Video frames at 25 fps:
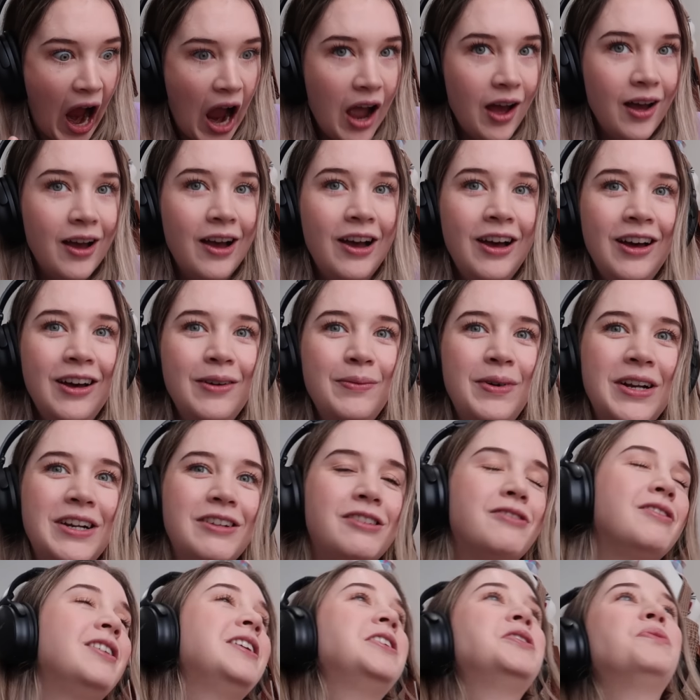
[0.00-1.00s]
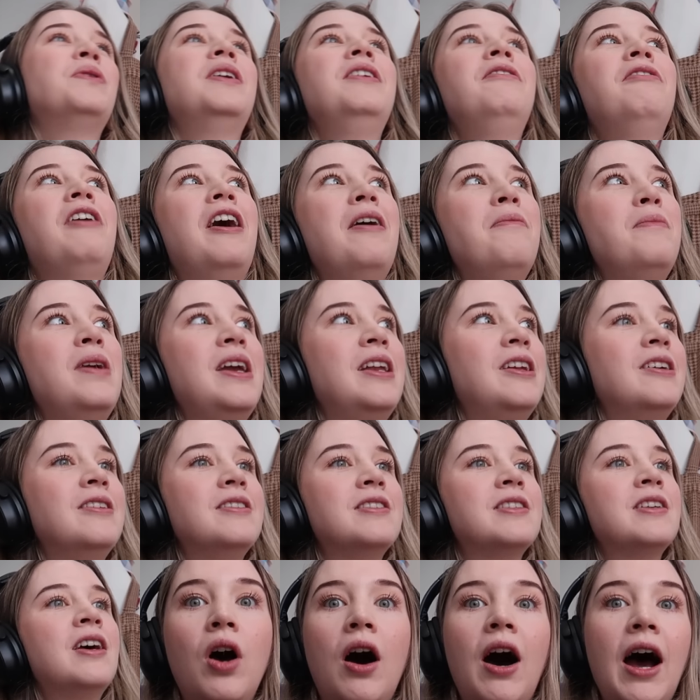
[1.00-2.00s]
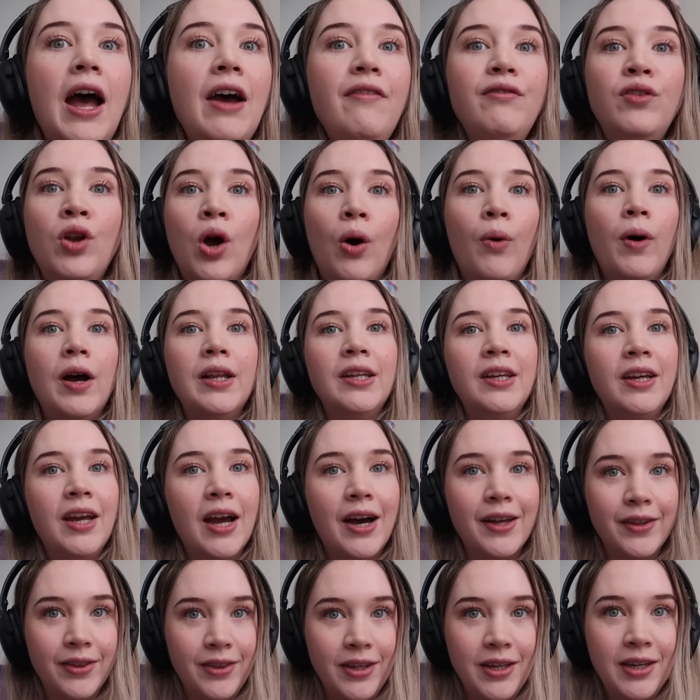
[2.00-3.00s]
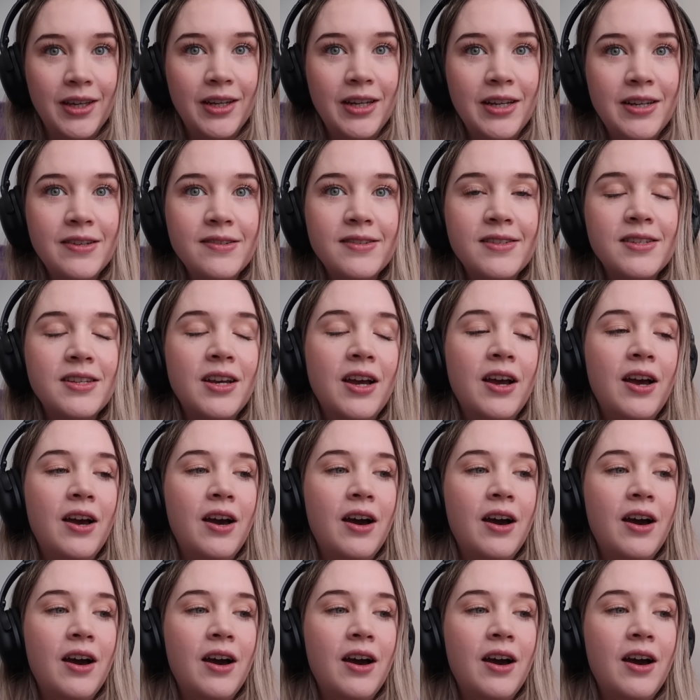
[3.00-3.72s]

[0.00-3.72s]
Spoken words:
but it's for like 25 meters. I have no idea how thick it is.